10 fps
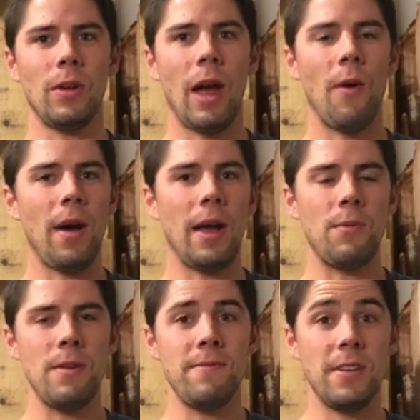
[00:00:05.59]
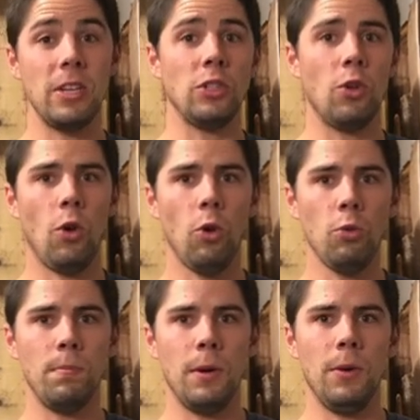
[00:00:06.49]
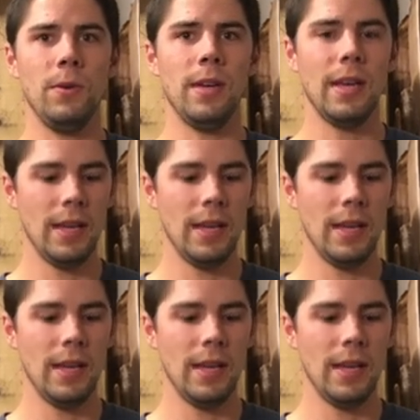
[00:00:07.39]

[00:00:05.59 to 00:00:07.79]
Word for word: how I refinished an old bow